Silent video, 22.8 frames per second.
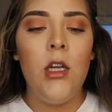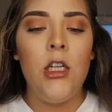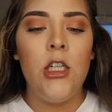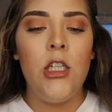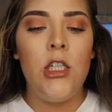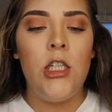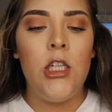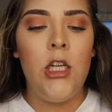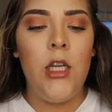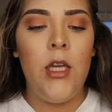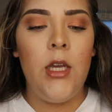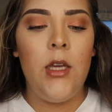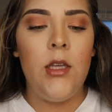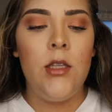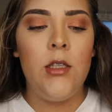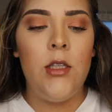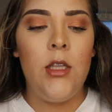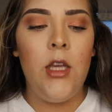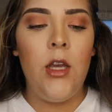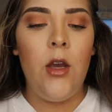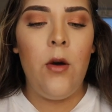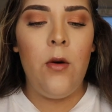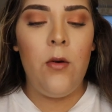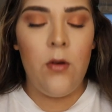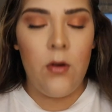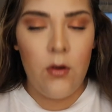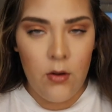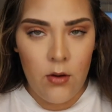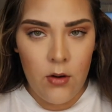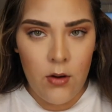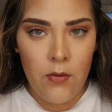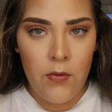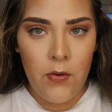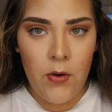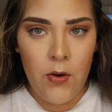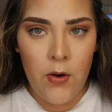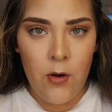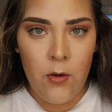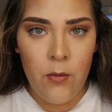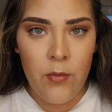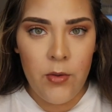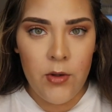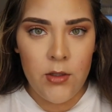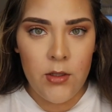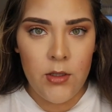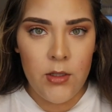she is the owner of her
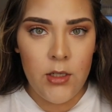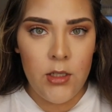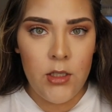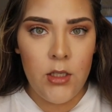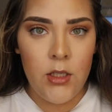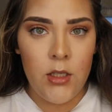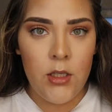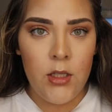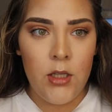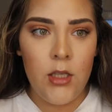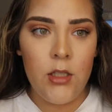own business.